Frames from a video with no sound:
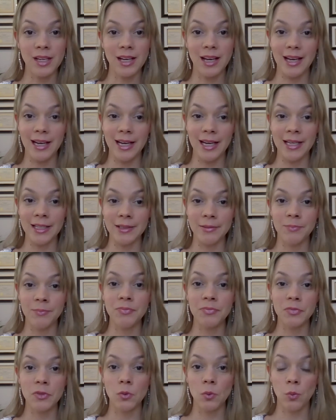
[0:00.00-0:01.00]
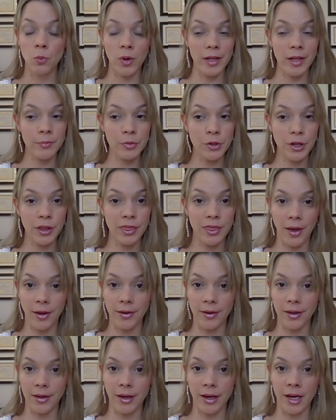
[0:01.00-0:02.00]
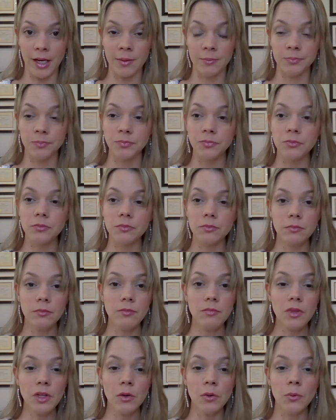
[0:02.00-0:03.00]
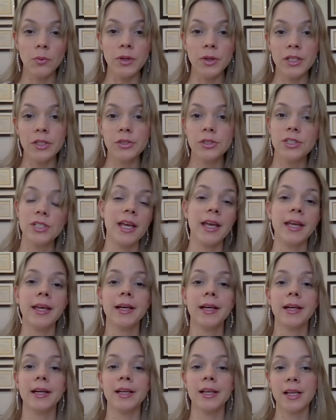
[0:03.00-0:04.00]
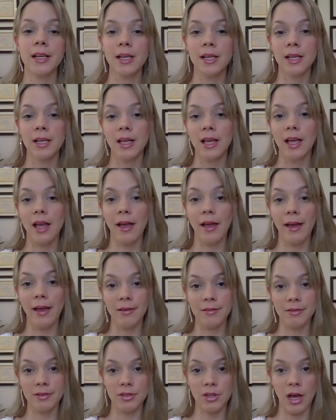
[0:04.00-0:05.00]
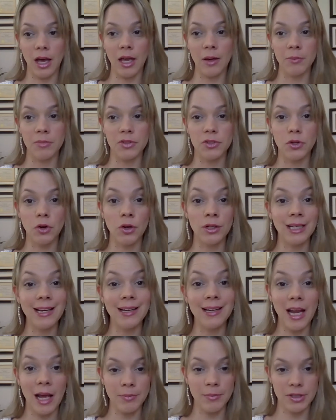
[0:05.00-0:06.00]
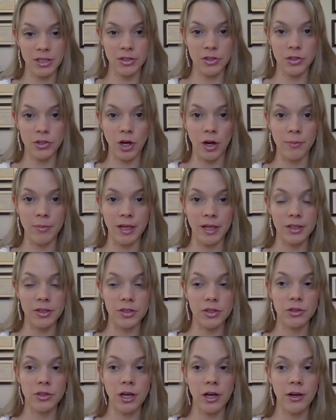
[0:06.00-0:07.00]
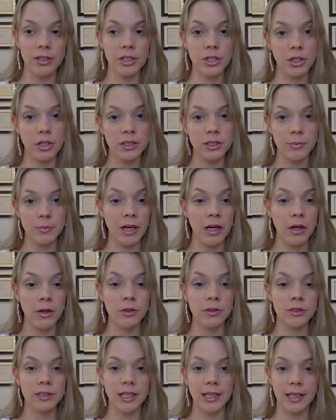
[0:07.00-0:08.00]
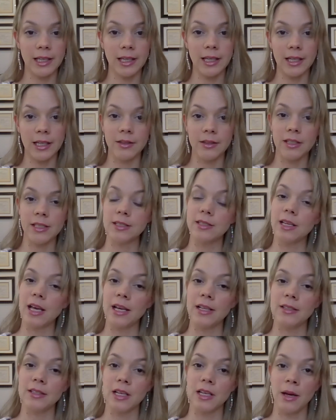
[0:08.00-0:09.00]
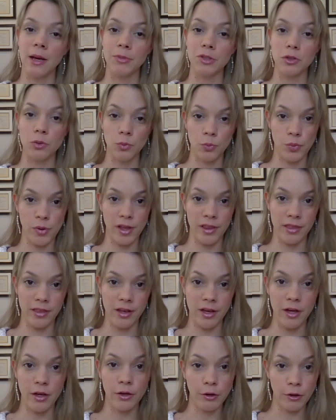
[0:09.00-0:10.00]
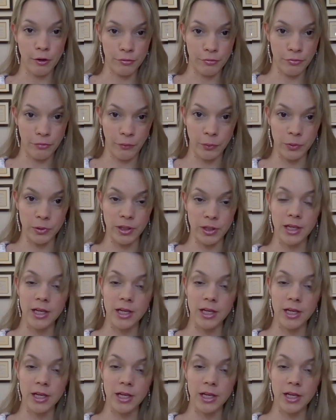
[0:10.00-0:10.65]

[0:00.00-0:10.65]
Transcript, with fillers: And one more thing here, when you take enzymes on an empty stomach, so now I talked about taking these enzymes with your food,